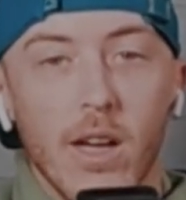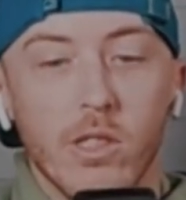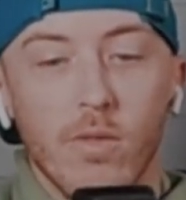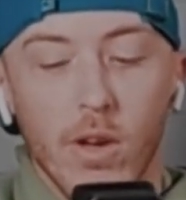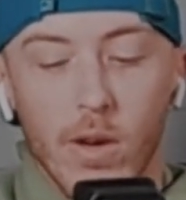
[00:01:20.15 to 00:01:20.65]

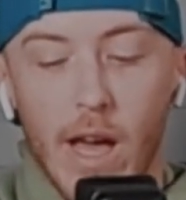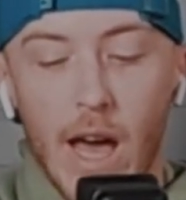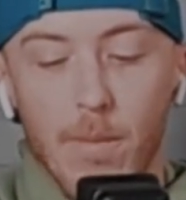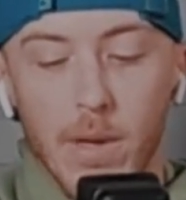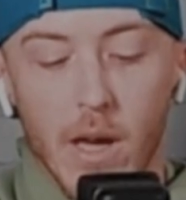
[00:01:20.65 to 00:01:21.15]
So very
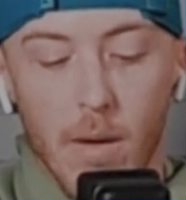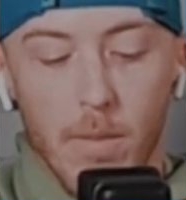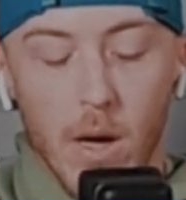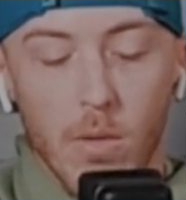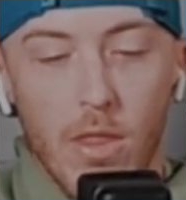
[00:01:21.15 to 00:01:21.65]
happy
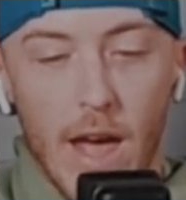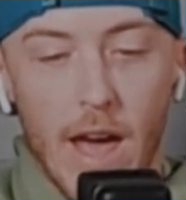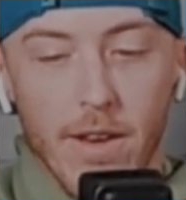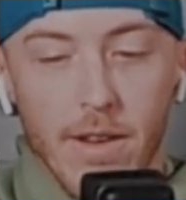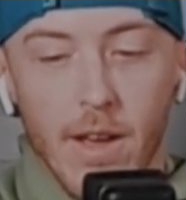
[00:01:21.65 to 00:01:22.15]
about
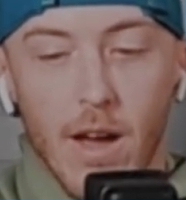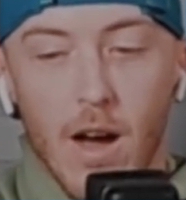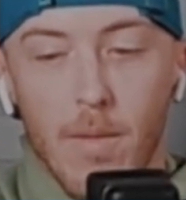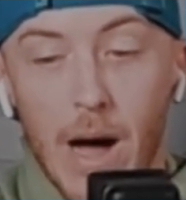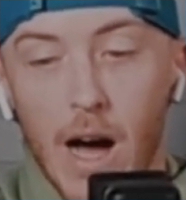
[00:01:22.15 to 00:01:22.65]
that.
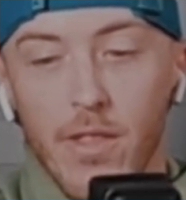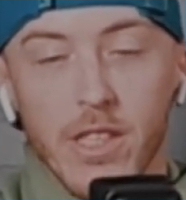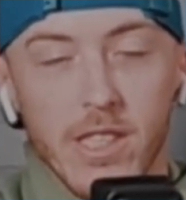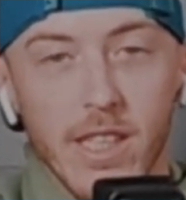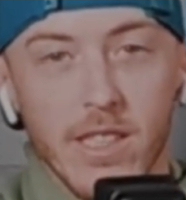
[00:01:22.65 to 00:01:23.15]
On
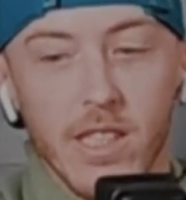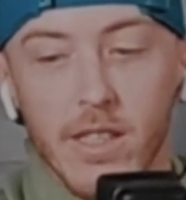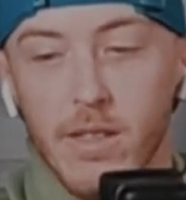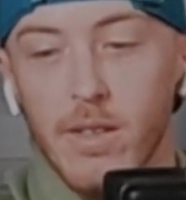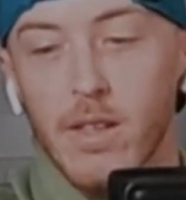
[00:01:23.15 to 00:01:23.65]
the
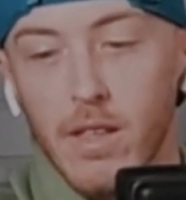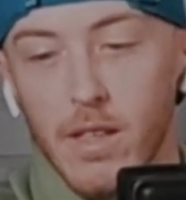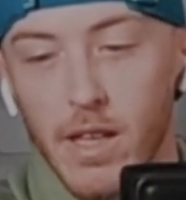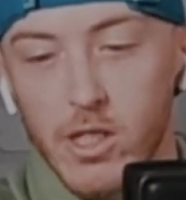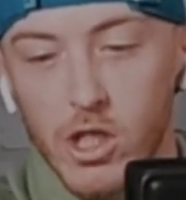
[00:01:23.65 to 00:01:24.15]
season,
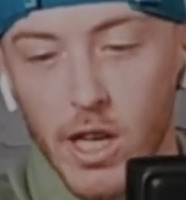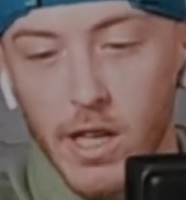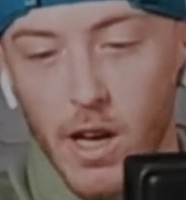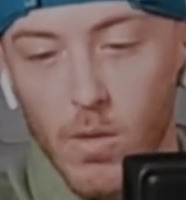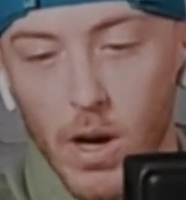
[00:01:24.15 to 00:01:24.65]
let's check
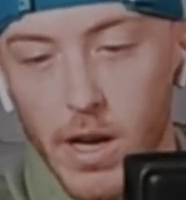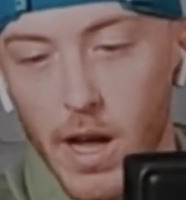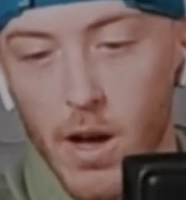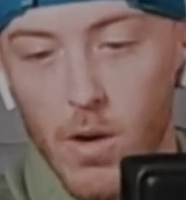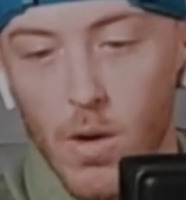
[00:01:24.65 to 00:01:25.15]
it out right
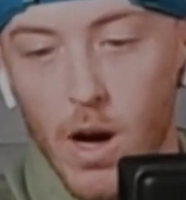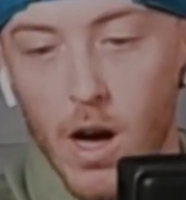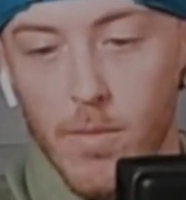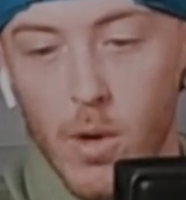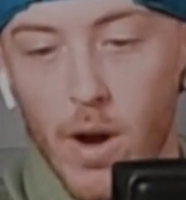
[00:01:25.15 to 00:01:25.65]

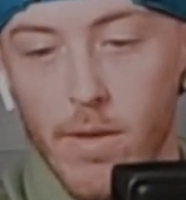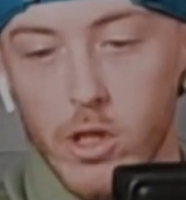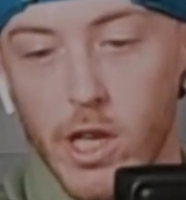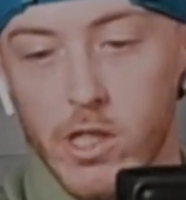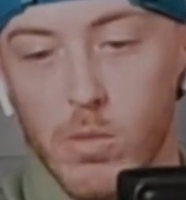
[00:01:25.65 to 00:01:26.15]
now. Don't have a
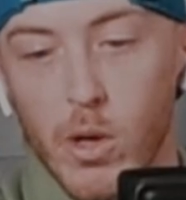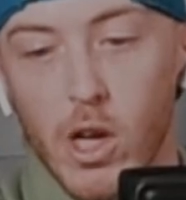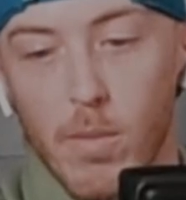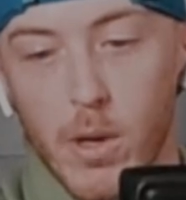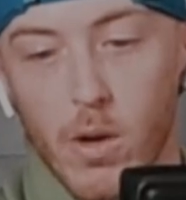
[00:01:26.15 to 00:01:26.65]
chance to bring
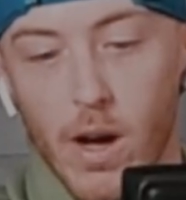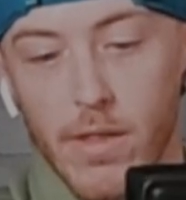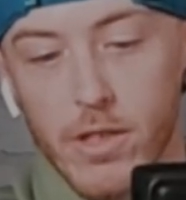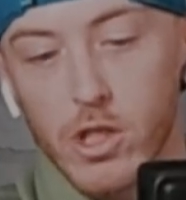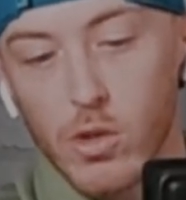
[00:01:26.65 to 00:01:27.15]
it up here
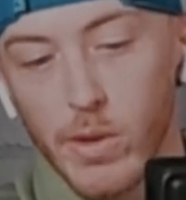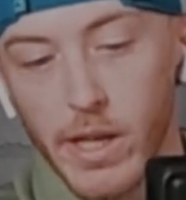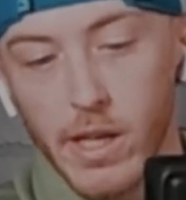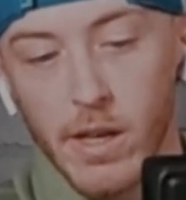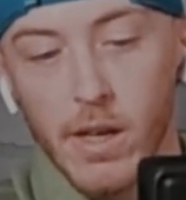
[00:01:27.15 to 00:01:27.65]
on the
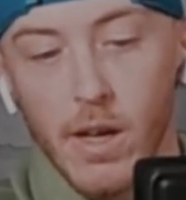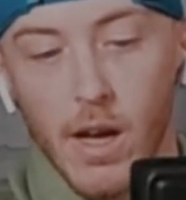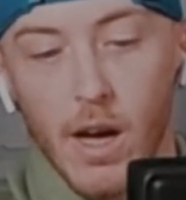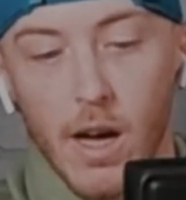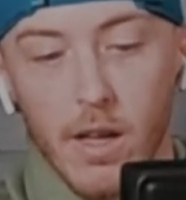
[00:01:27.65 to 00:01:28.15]
screen.
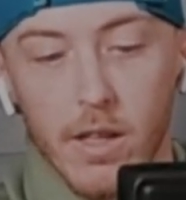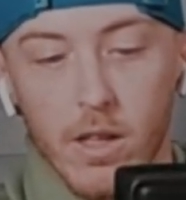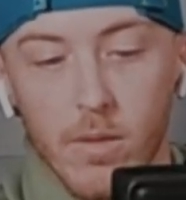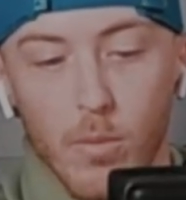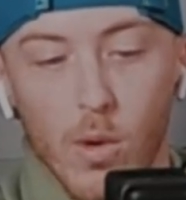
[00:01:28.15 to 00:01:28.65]
A
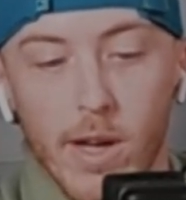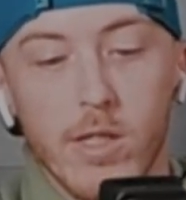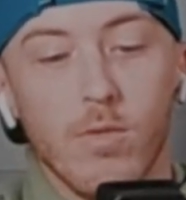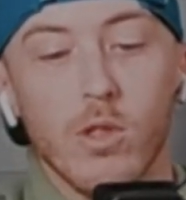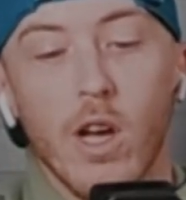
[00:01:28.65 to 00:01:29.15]
little
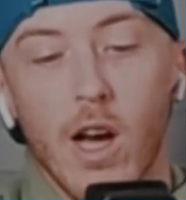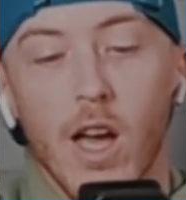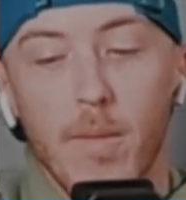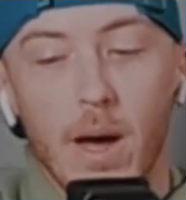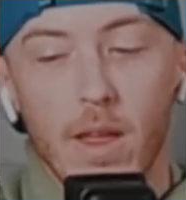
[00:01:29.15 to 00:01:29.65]
pressed for
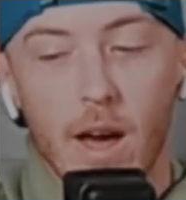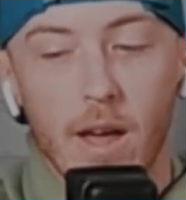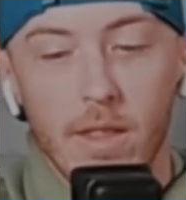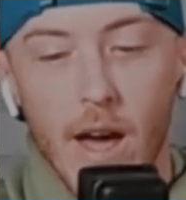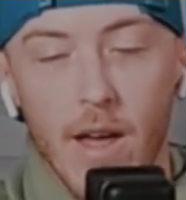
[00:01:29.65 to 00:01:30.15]
time
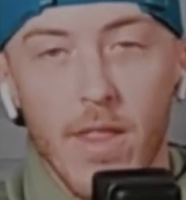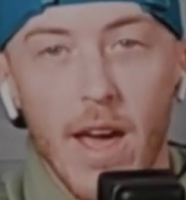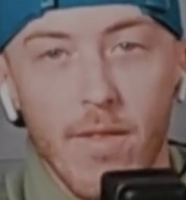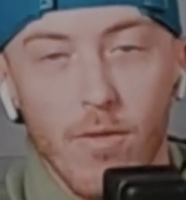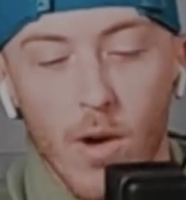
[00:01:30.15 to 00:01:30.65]
on
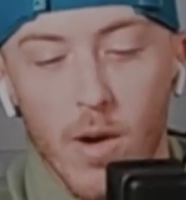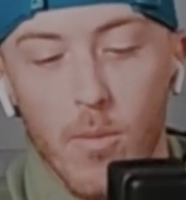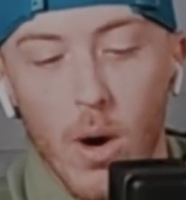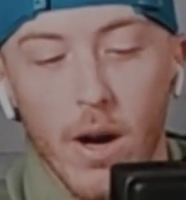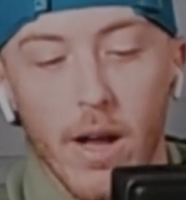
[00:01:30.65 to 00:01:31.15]
that front,
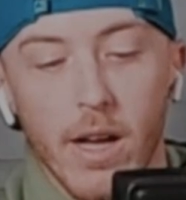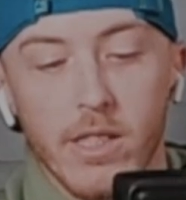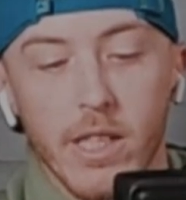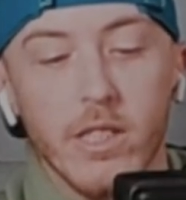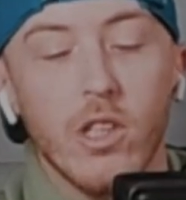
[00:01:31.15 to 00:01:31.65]
but
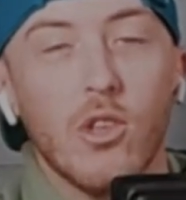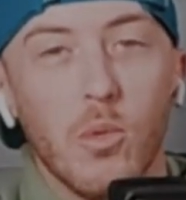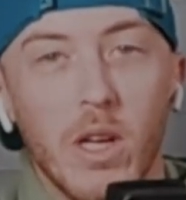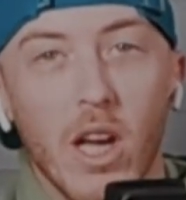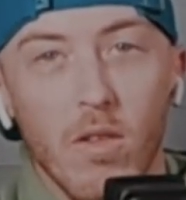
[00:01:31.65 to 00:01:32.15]

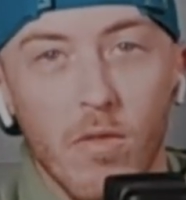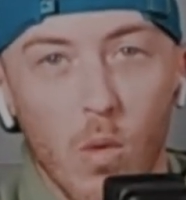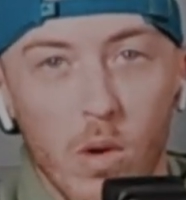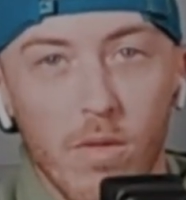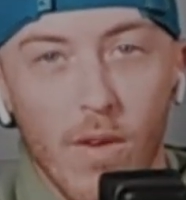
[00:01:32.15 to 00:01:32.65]

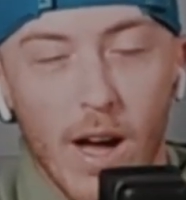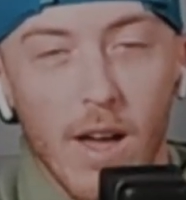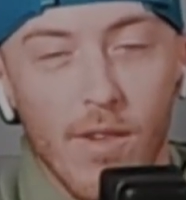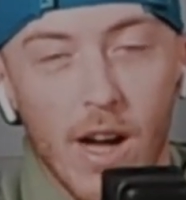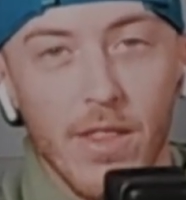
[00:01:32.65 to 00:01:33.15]

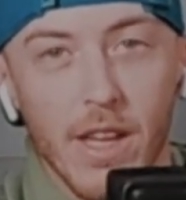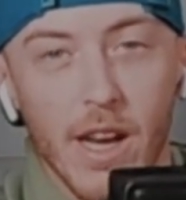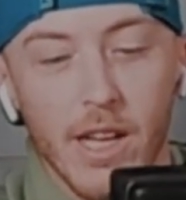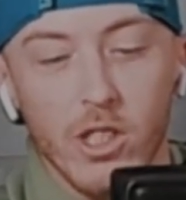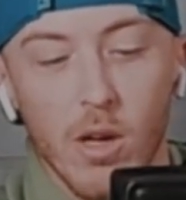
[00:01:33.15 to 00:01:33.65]
63-45 on the
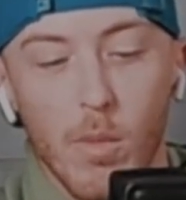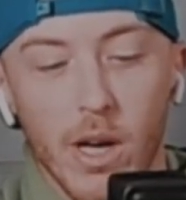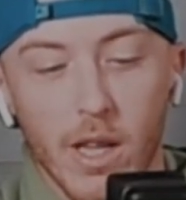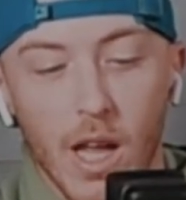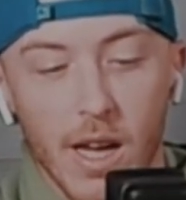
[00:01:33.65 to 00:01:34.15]
NHL
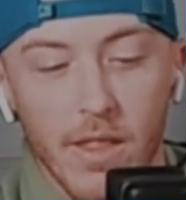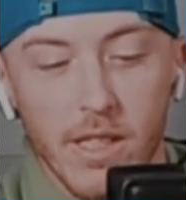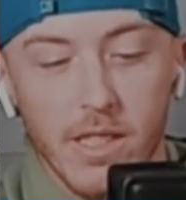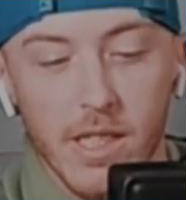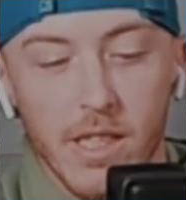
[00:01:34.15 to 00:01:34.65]
money line
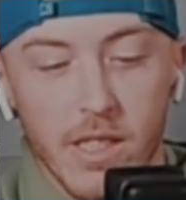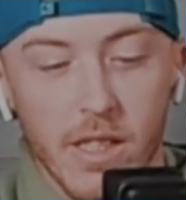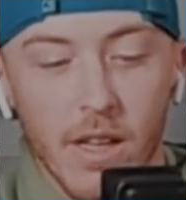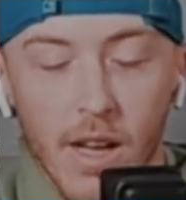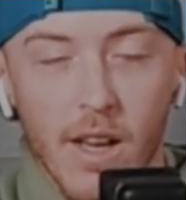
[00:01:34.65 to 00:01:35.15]
this
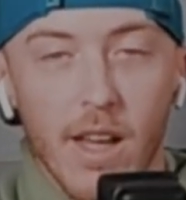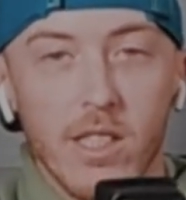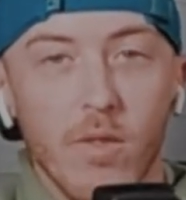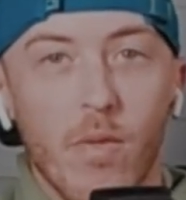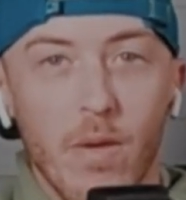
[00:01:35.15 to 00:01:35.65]
season.
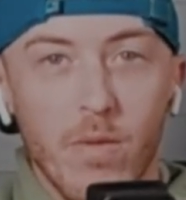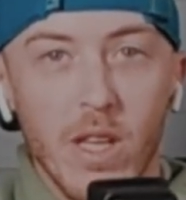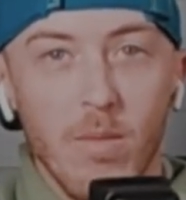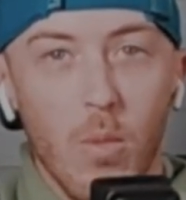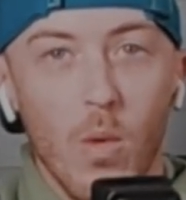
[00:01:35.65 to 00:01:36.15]
That's a
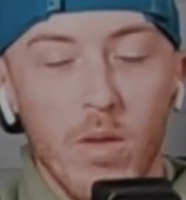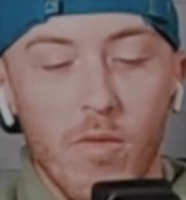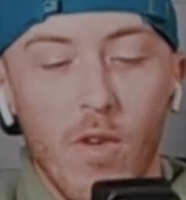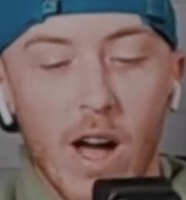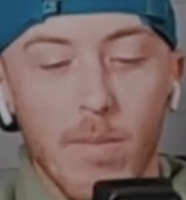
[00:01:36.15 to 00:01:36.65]

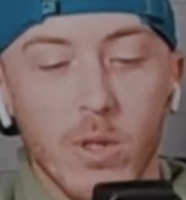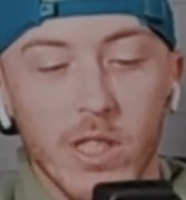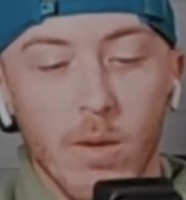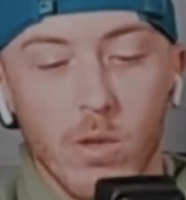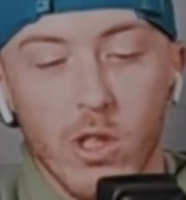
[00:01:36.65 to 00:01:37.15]

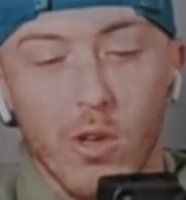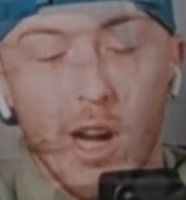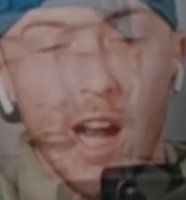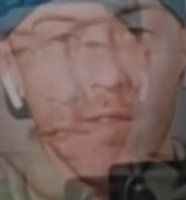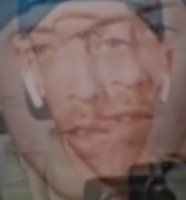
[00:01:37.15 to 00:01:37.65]
15.5%
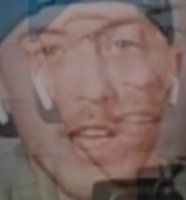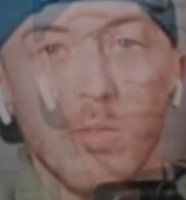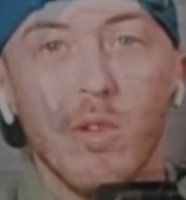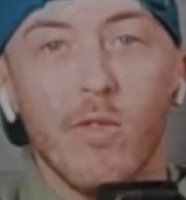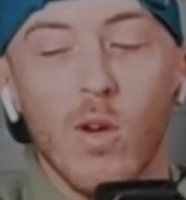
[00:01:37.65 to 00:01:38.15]
return on
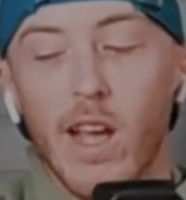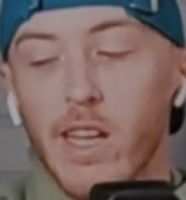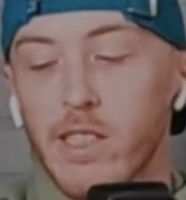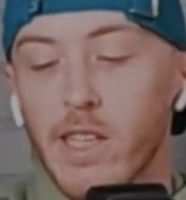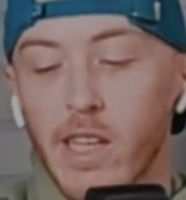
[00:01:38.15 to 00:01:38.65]
investment for
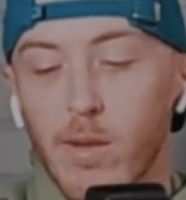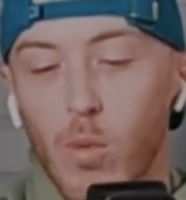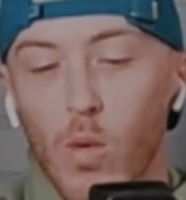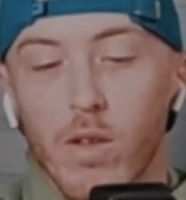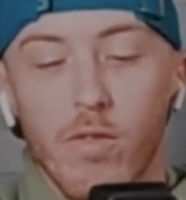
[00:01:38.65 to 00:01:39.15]

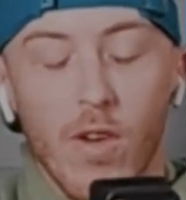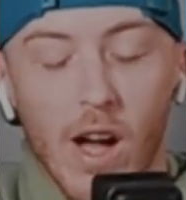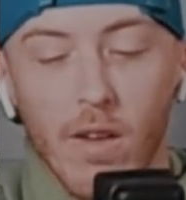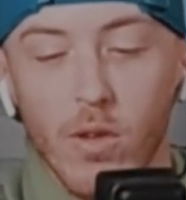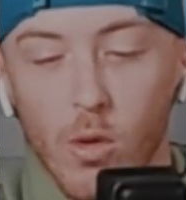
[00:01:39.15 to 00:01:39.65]

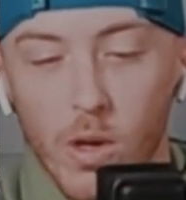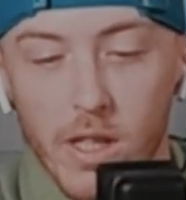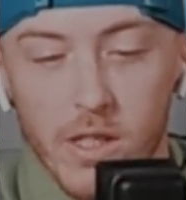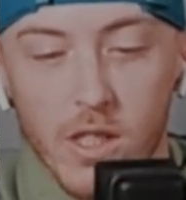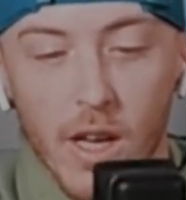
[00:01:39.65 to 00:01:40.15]
18.5
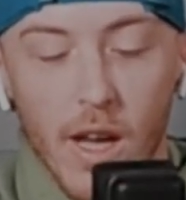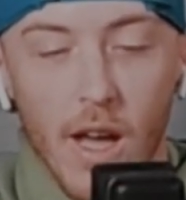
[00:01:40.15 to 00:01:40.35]
units.